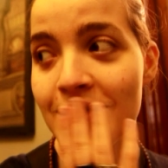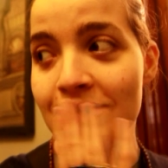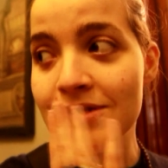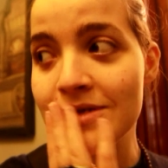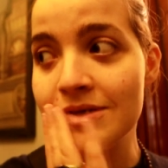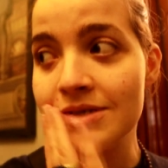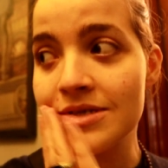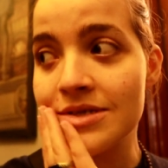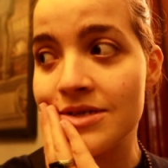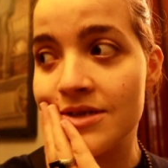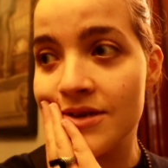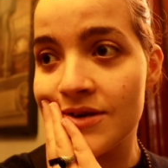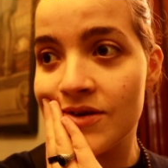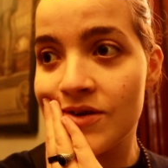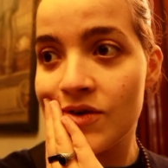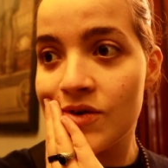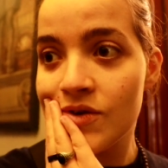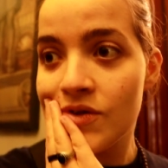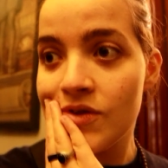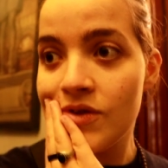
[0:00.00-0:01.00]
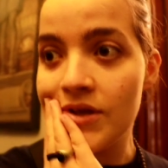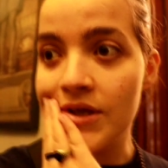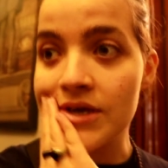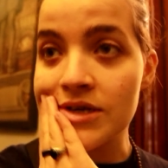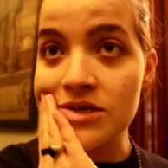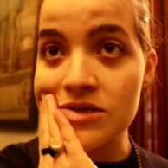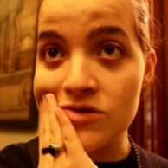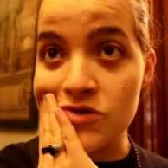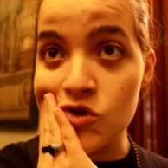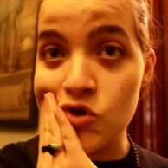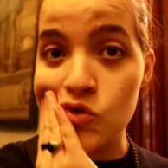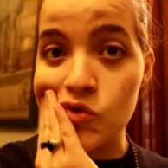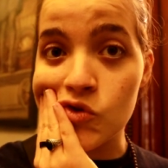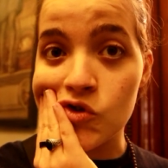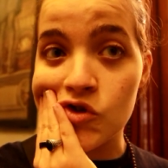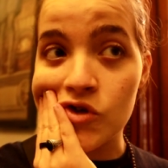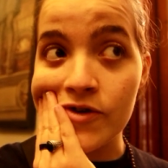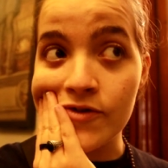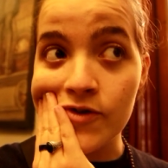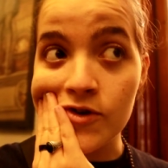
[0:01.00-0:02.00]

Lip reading: because thanks to Georgia,